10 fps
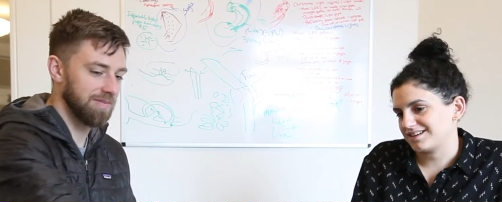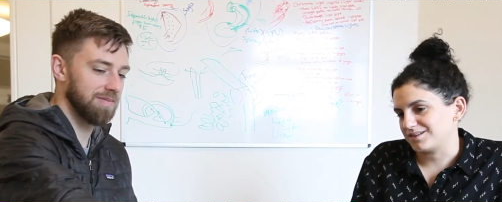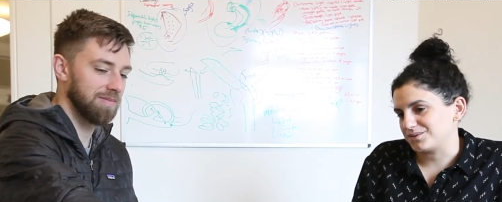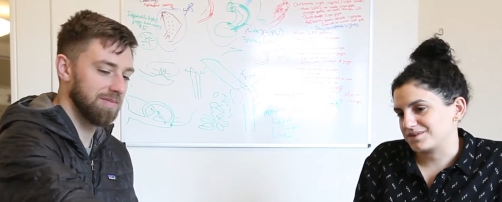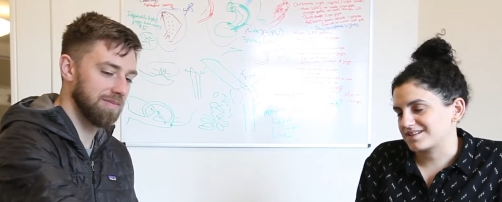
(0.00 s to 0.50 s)

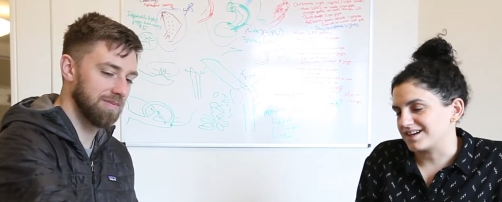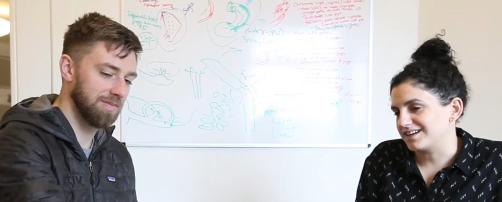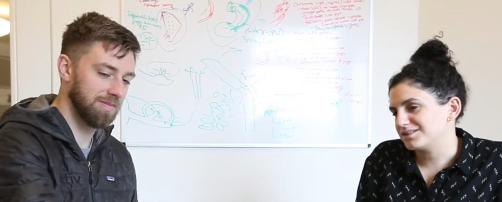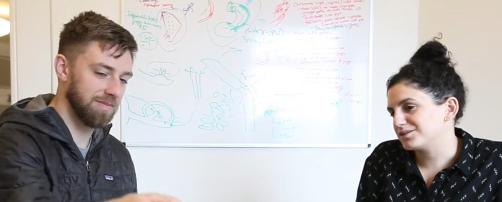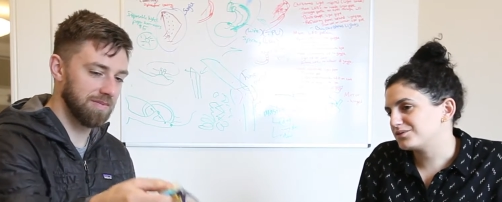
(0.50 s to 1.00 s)
Speaker 1: it was
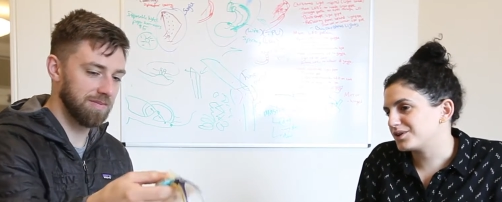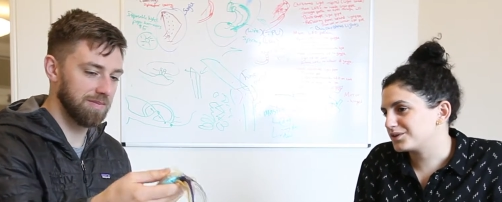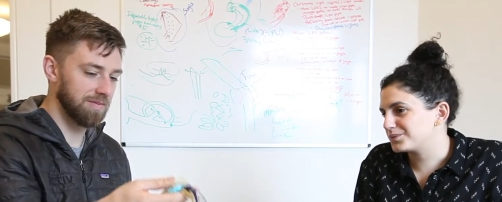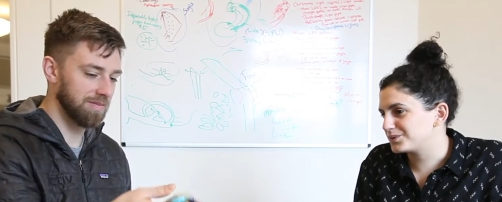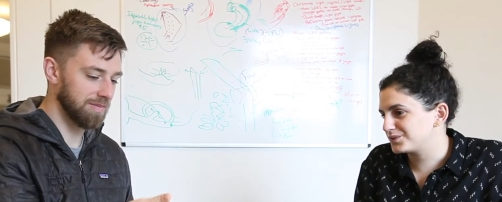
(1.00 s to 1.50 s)
kind of
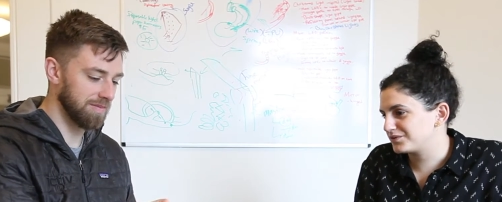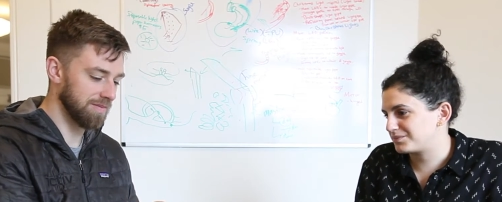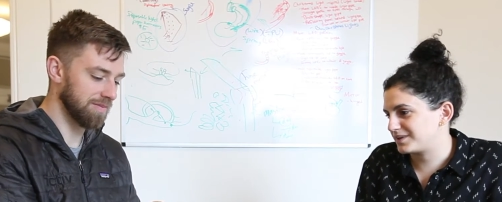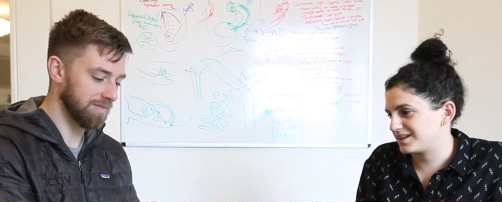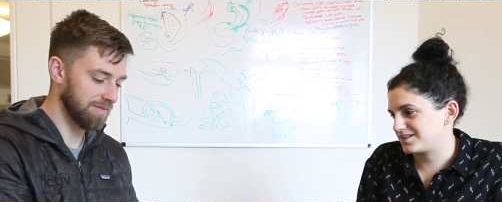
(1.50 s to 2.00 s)
waterproof,
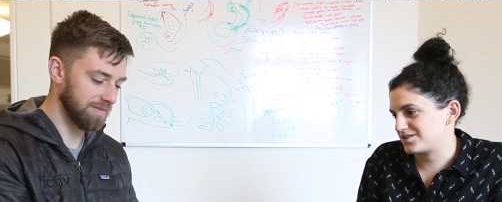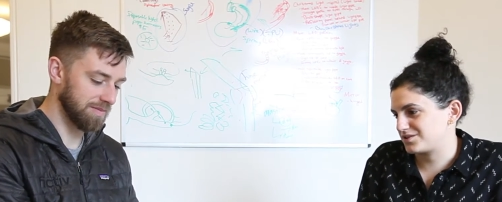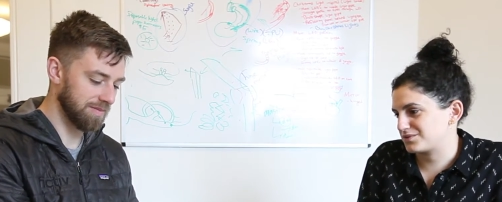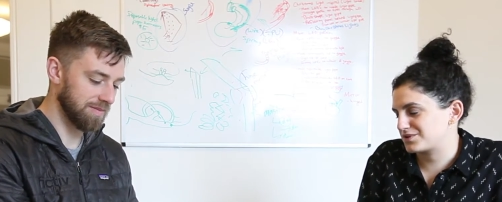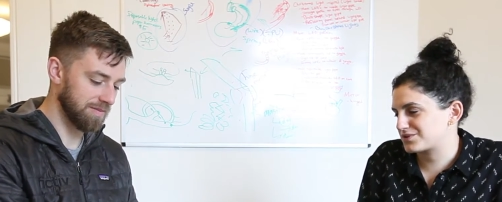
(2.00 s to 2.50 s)
but it was